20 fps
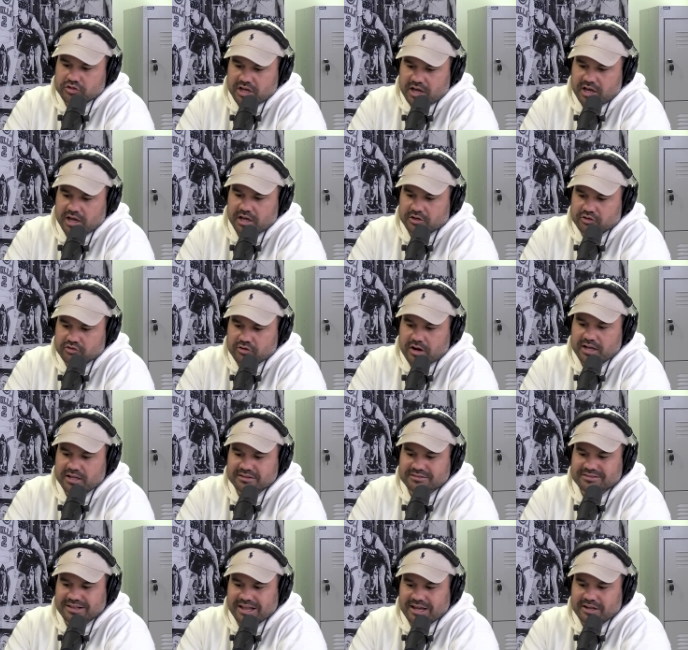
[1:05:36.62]
Yeah,
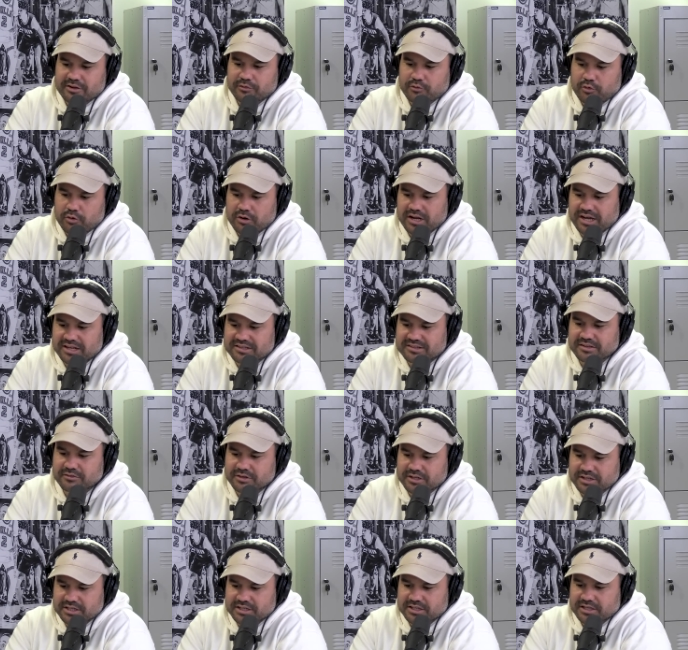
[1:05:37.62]
Dragons' lack of
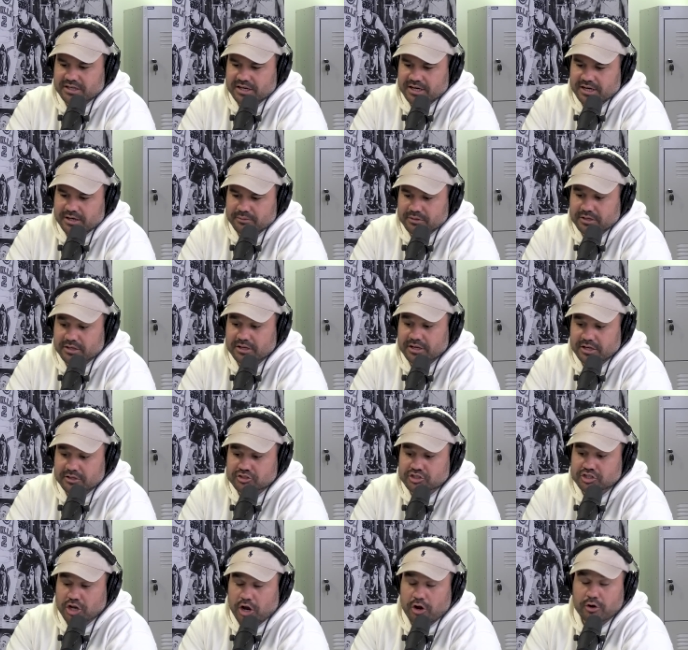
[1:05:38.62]
creativity
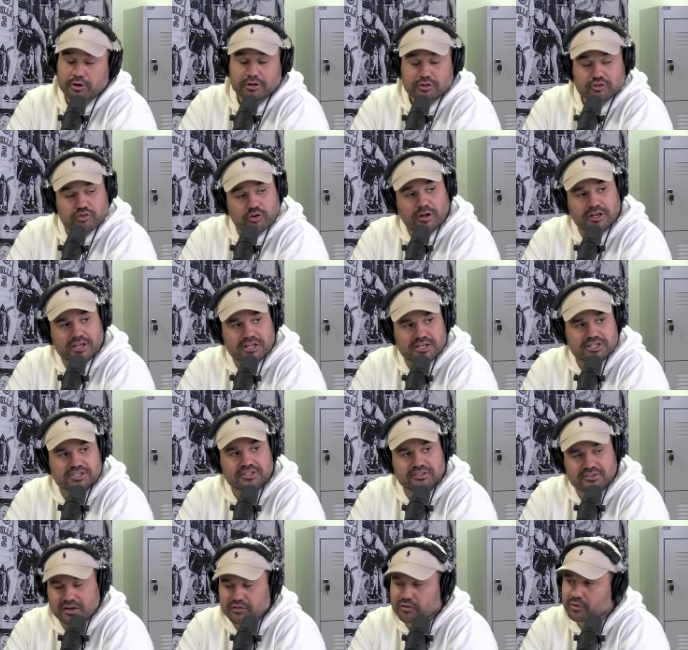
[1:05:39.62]
has shown in dry
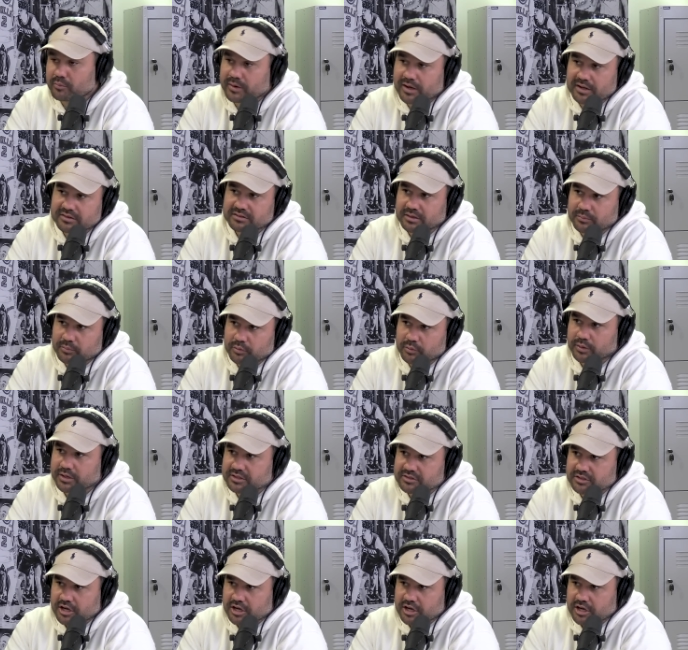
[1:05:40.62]
conditions over the past couple of weeks.